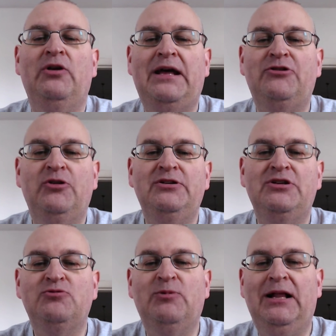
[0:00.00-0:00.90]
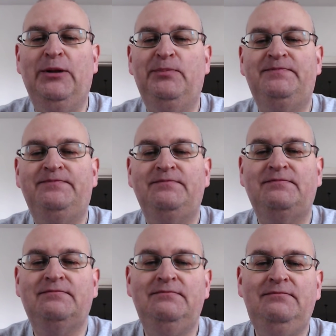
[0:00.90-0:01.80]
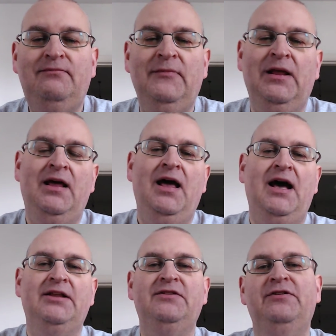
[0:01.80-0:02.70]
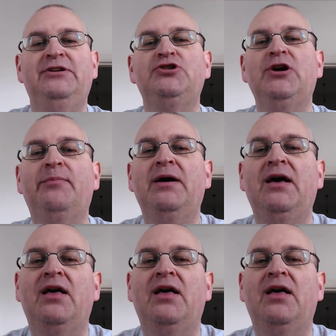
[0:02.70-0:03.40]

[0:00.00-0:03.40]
on Android as well. And to finish up,